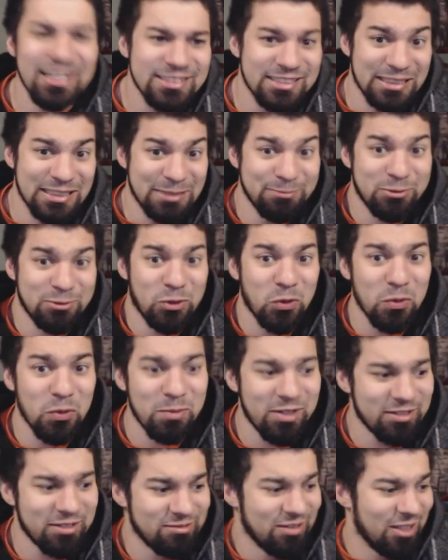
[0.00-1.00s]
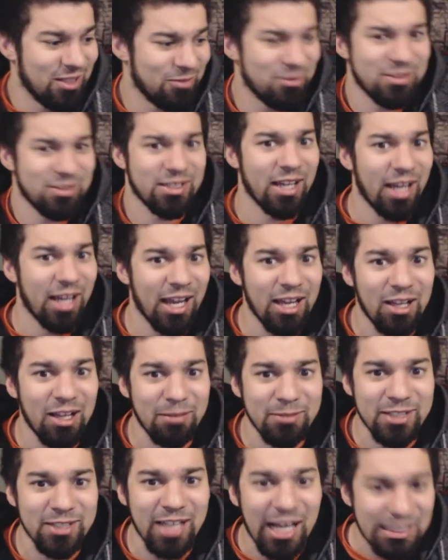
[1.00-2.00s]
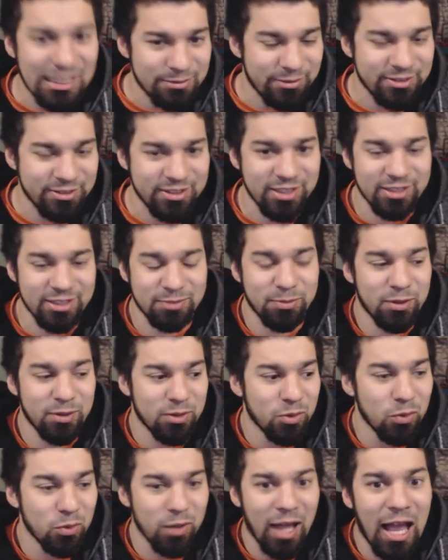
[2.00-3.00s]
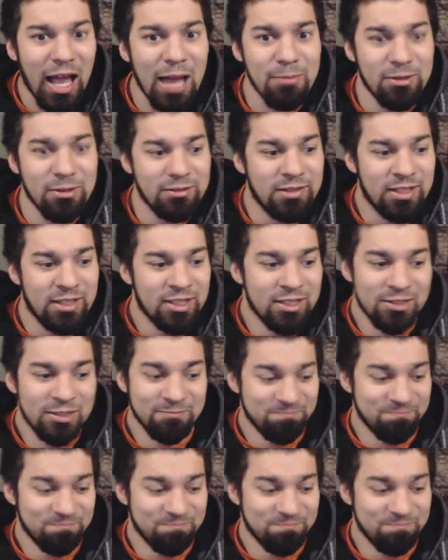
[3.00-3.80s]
He seemed cool, but, like, what the hell? I mean, Cosme said he's a pretty cool guy, but